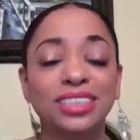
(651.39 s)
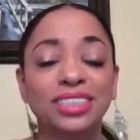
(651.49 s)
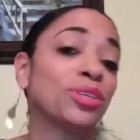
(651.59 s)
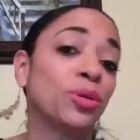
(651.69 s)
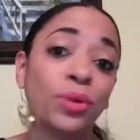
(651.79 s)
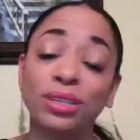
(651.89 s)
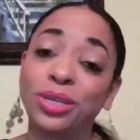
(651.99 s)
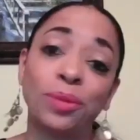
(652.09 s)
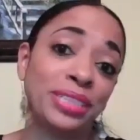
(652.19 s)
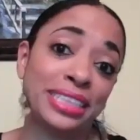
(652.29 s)
the real
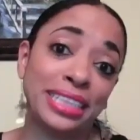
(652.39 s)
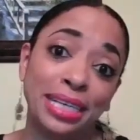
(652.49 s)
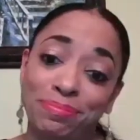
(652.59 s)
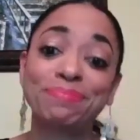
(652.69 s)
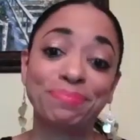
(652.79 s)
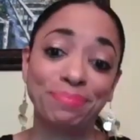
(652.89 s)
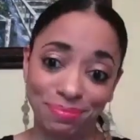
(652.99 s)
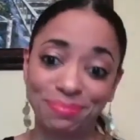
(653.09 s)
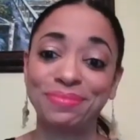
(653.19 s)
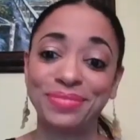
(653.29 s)
world opens up.
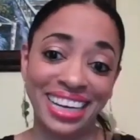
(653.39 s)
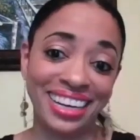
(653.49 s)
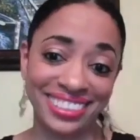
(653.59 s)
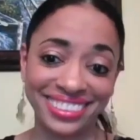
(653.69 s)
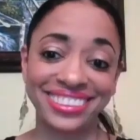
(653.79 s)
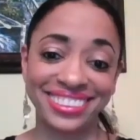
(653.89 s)
Yeah.